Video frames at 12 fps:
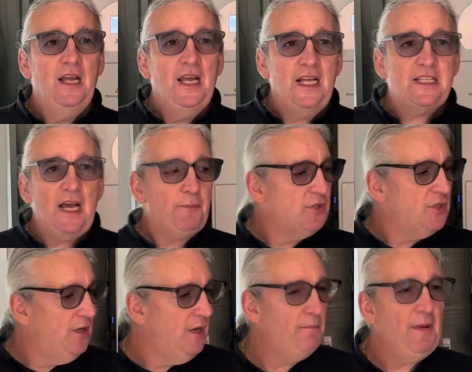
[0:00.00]
It's
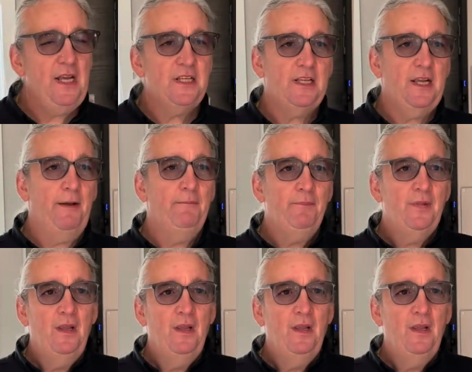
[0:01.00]
absolutely amazing.